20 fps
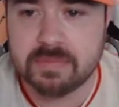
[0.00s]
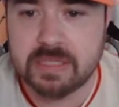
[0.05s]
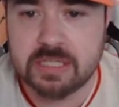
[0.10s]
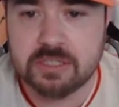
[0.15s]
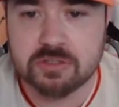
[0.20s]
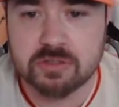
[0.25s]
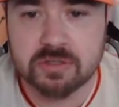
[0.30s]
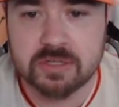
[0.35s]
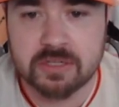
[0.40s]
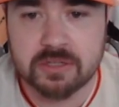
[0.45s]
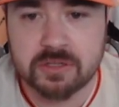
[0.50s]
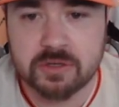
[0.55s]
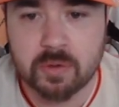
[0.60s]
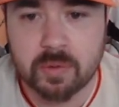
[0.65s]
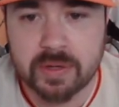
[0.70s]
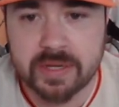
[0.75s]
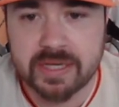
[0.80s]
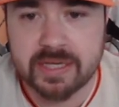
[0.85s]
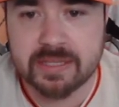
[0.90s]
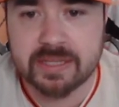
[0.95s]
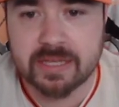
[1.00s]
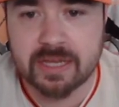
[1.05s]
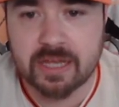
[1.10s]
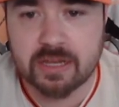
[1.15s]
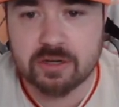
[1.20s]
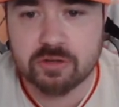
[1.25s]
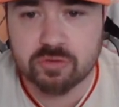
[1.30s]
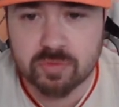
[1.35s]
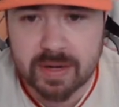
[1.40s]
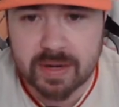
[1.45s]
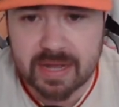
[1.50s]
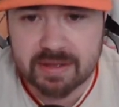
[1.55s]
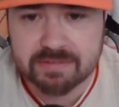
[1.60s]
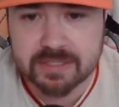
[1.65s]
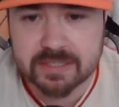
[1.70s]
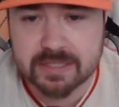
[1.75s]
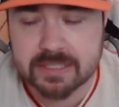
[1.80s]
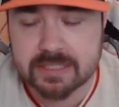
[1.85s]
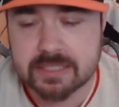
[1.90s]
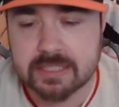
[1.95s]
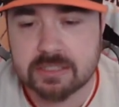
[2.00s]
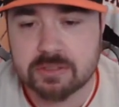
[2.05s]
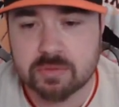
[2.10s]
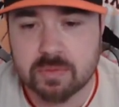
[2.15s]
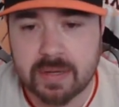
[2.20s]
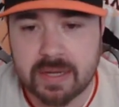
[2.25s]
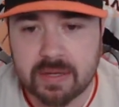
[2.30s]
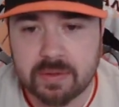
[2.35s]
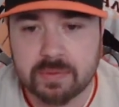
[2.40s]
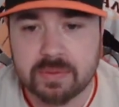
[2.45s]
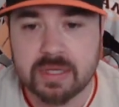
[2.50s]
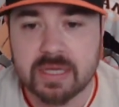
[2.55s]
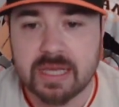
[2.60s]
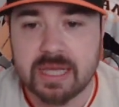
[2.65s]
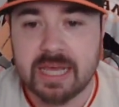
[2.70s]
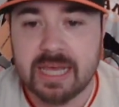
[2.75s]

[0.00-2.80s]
Eastern Illinois, and they got drafted in the sixth round.